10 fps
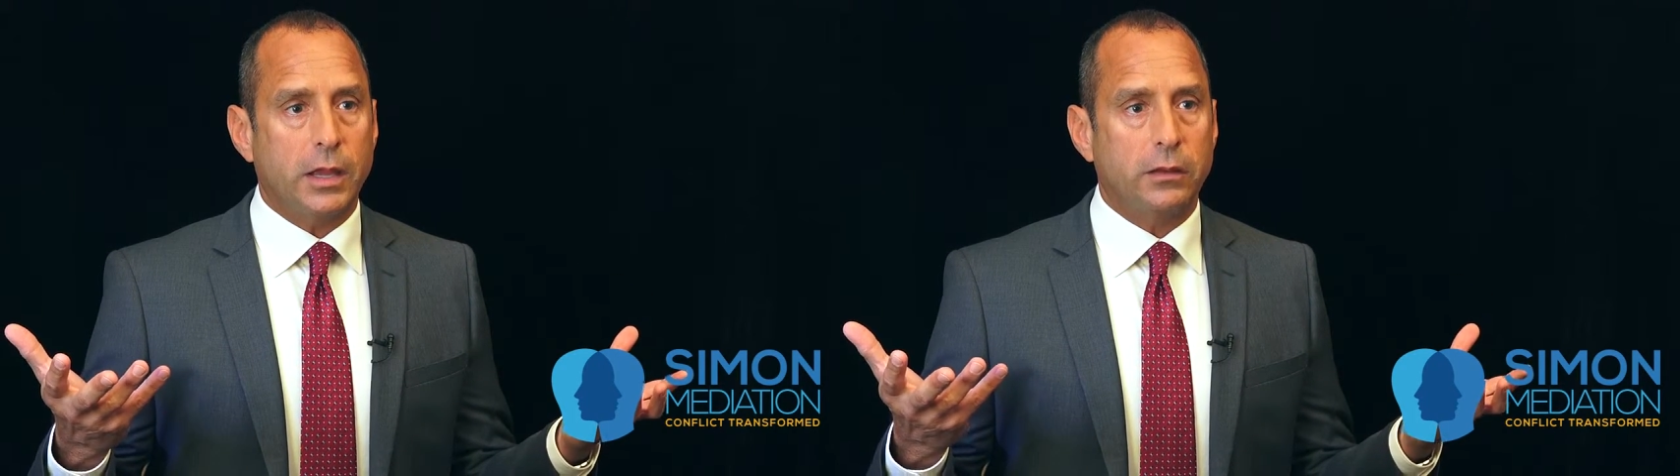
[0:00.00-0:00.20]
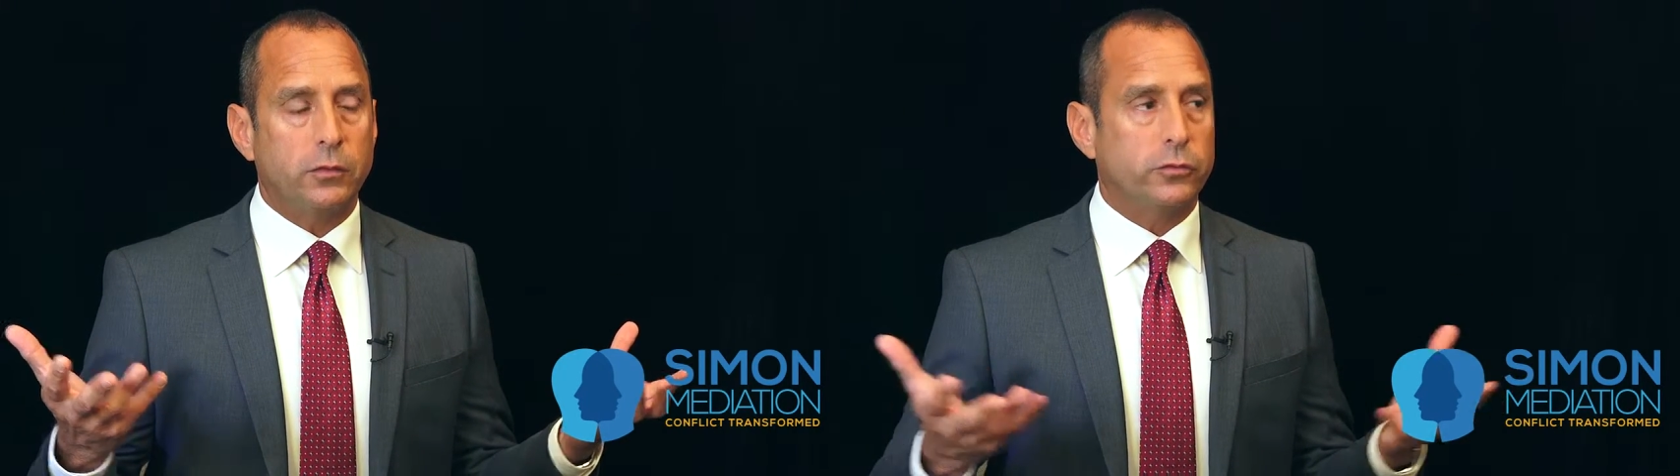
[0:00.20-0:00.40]

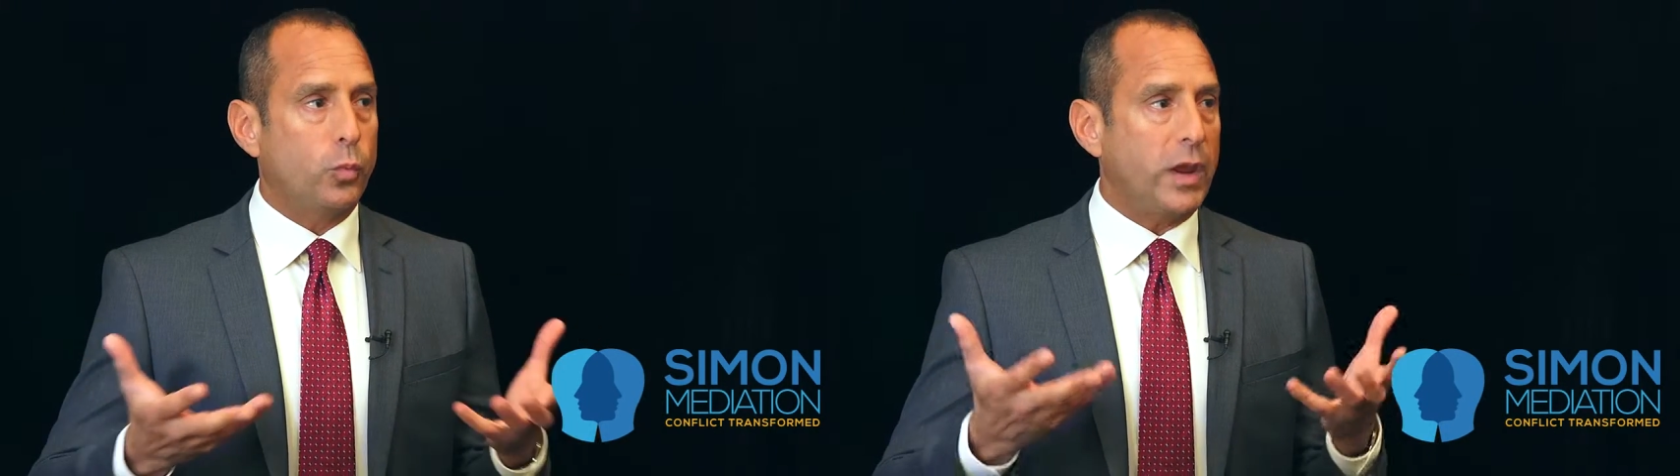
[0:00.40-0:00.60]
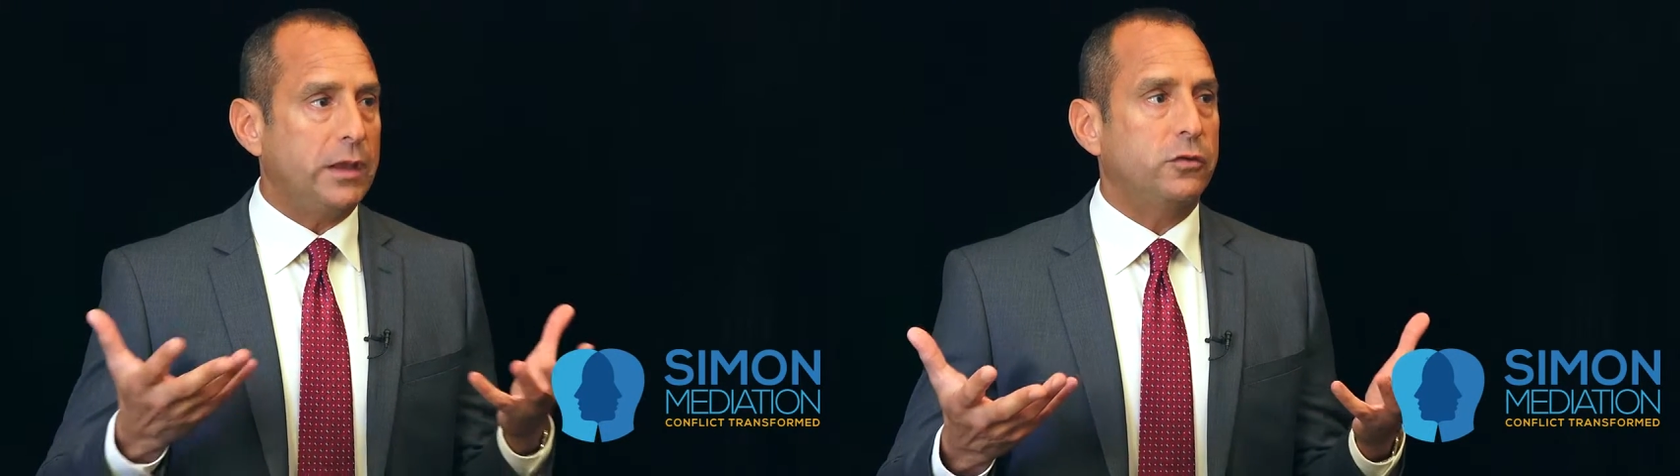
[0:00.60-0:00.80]
and there was a
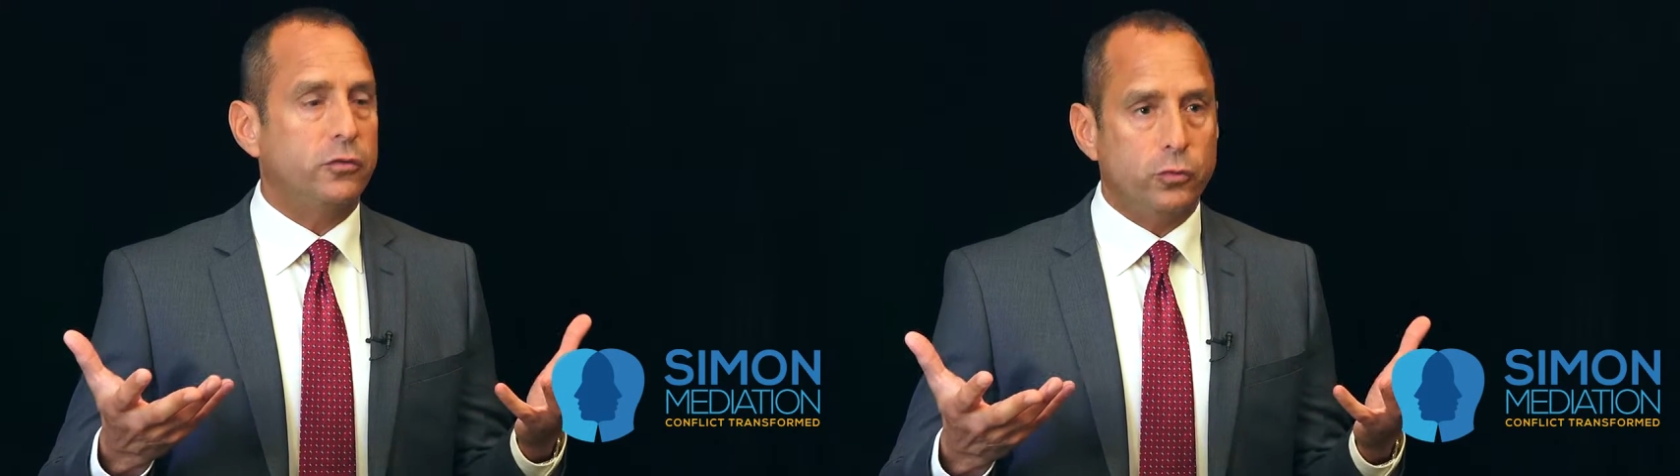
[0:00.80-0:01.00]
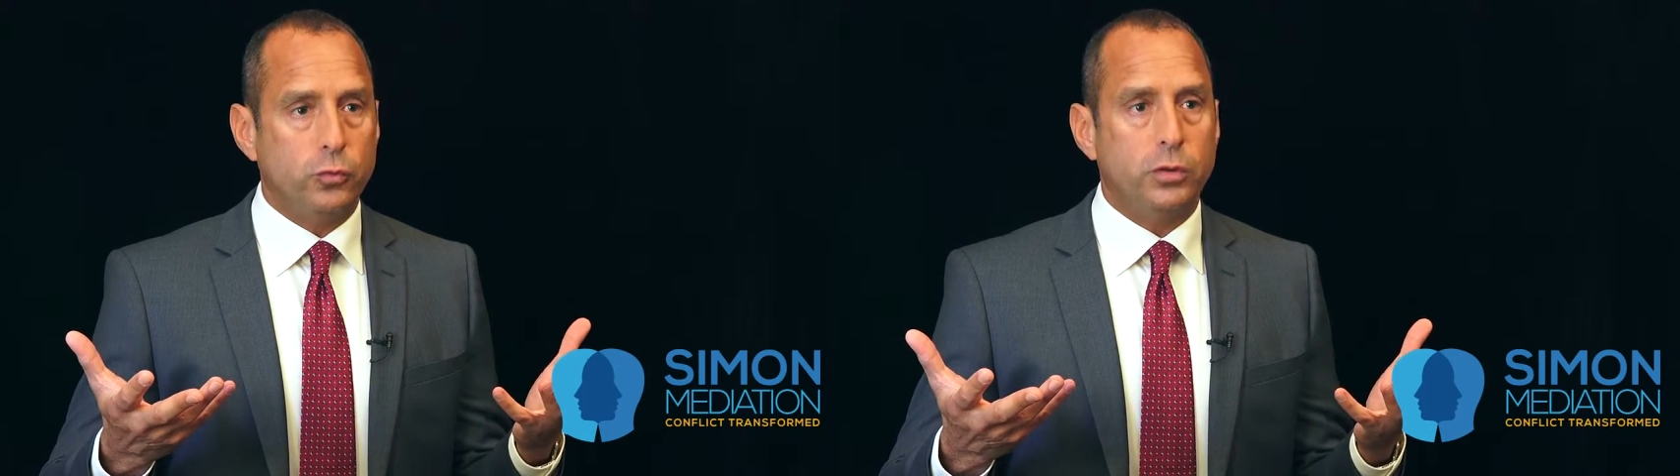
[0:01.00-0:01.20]
way to
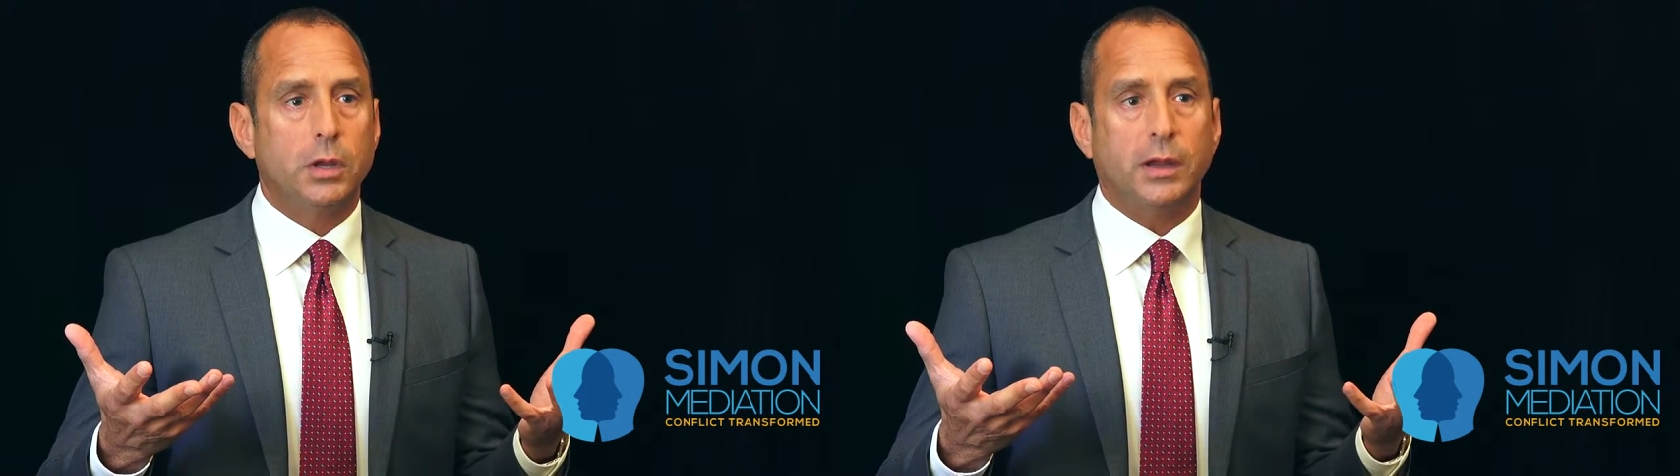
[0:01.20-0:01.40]
do